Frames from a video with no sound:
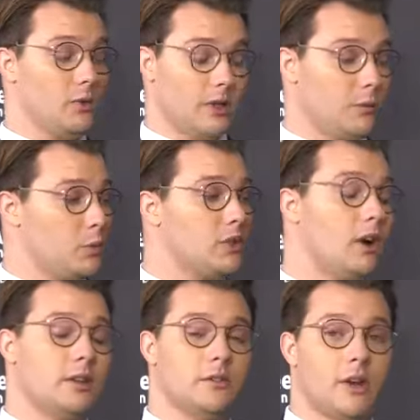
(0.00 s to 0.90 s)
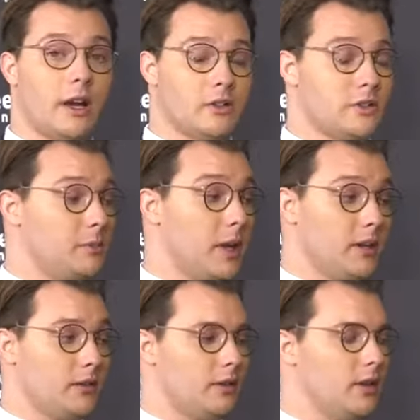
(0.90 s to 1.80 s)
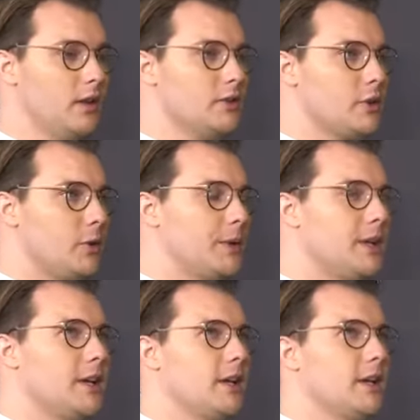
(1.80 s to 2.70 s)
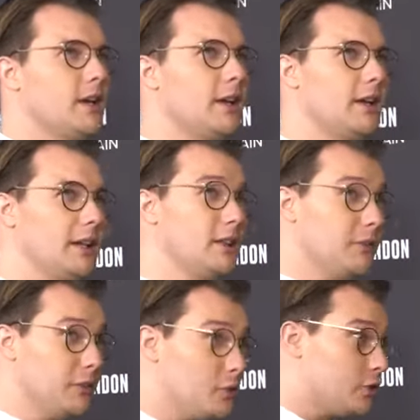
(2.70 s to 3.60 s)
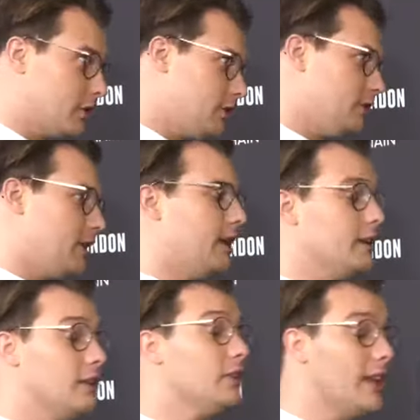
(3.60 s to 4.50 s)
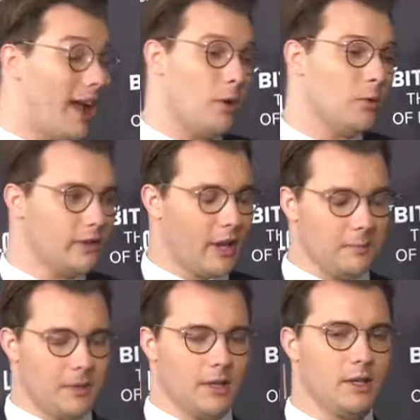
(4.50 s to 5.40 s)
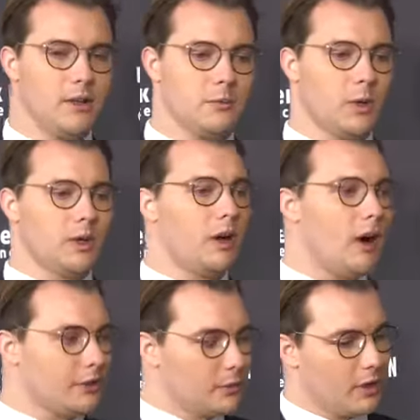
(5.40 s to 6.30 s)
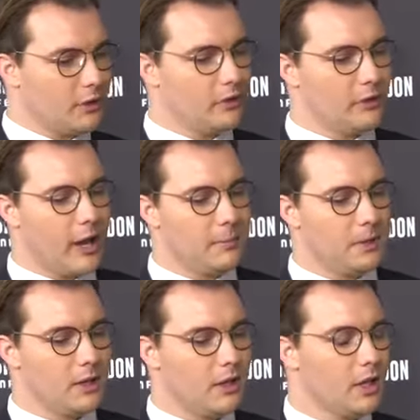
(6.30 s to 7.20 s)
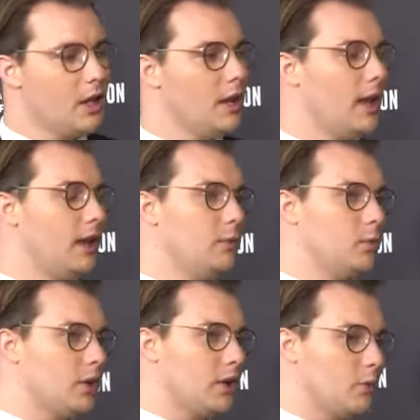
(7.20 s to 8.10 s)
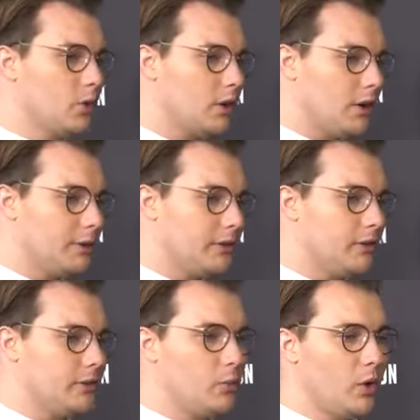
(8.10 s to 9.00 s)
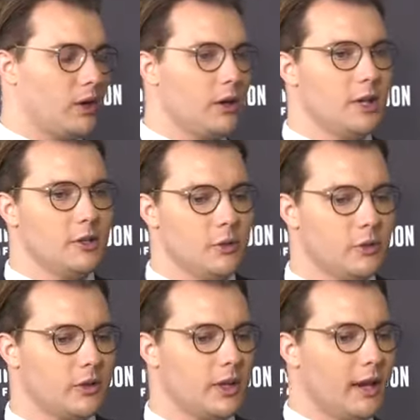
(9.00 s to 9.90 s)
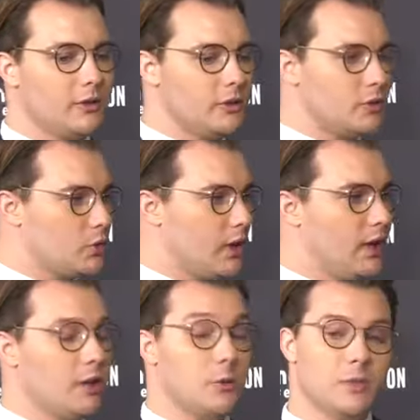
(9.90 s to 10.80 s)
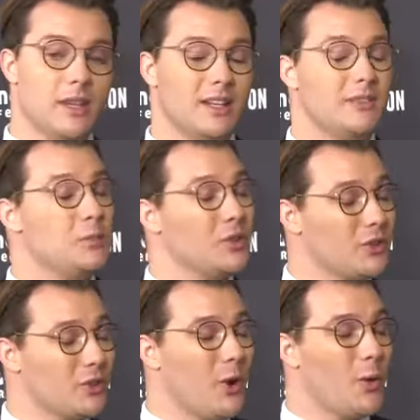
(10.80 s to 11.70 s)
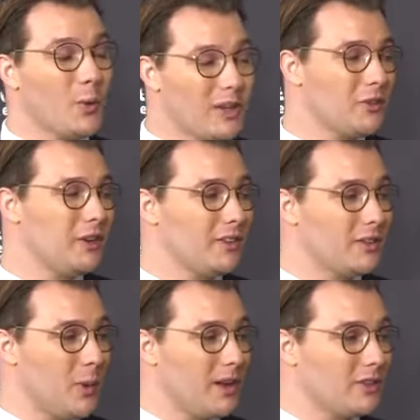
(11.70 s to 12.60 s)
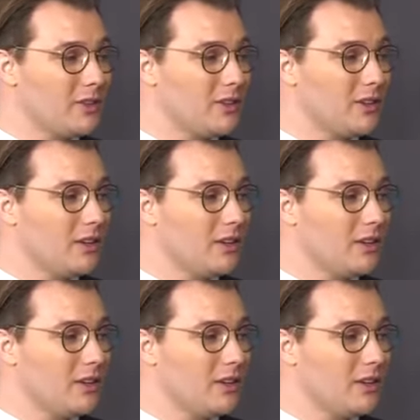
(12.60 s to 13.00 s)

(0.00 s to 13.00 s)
Like we're talking fractions of pennies. So in the future, and even now it's happening, where cost reduction's happening, and we're gonna work on a system where users can actually trade. They could even build their own interface to Twetch.